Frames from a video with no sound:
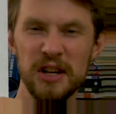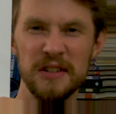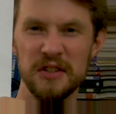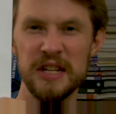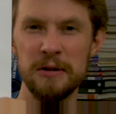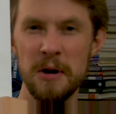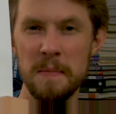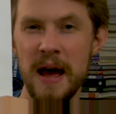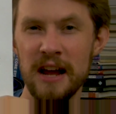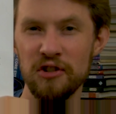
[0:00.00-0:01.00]
She has a secret
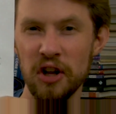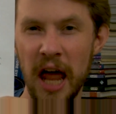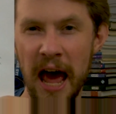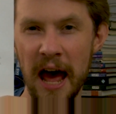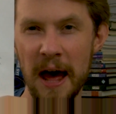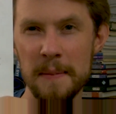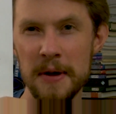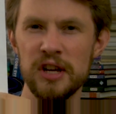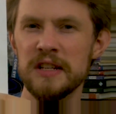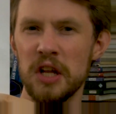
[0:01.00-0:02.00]
magic lab.
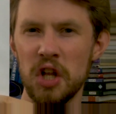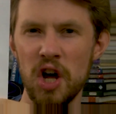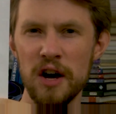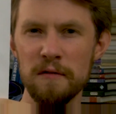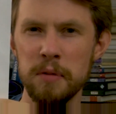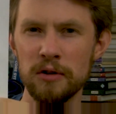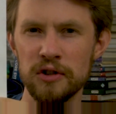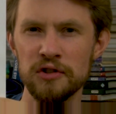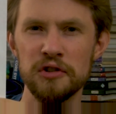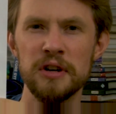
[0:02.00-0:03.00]
She has a love
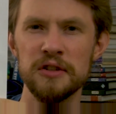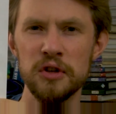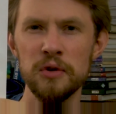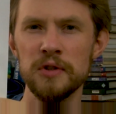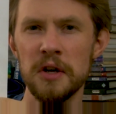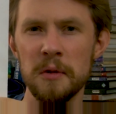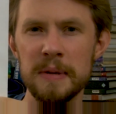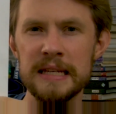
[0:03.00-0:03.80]
potion she tries to use on the